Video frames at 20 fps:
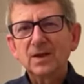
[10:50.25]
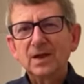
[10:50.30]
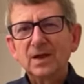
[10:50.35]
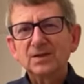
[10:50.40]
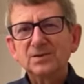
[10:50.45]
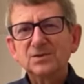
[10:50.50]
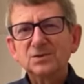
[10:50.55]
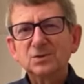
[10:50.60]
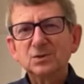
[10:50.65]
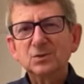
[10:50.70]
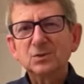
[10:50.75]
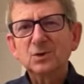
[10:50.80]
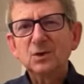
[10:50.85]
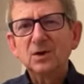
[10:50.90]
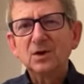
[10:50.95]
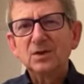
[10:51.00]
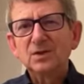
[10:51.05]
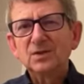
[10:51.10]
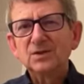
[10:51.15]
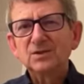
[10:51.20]
And so
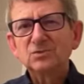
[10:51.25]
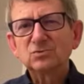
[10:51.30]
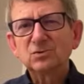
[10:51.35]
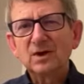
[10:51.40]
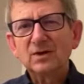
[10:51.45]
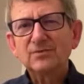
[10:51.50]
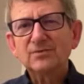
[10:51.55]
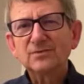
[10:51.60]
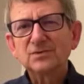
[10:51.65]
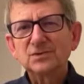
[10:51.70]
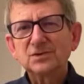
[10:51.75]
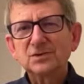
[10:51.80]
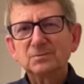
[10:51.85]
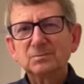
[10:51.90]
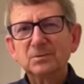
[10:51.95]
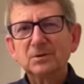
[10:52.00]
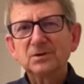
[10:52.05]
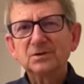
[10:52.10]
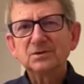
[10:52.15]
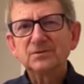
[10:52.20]
this reference to
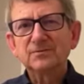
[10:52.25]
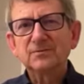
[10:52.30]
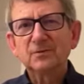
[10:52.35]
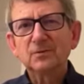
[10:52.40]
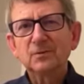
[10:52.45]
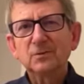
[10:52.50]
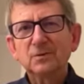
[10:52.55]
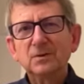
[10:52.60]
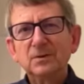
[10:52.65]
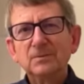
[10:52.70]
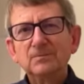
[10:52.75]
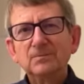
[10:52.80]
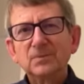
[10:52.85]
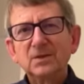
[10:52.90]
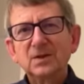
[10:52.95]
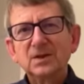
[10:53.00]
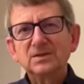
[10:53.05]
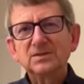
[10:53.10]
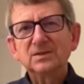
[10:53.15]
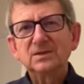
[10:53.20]
merciful
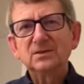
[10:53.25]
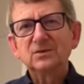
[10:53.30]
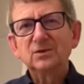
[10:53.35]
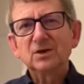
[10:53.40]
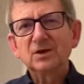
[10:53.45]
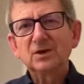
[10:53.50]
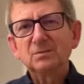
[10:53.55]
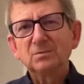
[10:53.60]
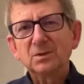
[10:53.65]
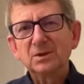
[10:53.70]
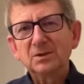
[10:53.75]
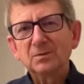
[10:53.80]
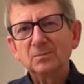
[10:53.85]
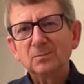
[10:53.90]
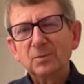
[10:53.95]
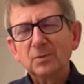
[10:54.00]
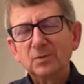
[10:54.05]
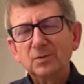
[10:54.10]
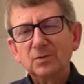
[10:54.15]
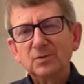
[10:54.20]
is incredibly
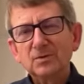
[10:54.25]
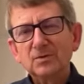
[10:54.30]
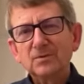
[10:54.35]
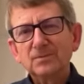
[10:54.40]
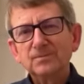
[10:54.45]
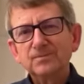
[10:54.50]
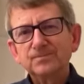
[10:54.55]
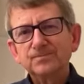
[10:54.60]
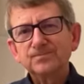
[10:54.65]
important.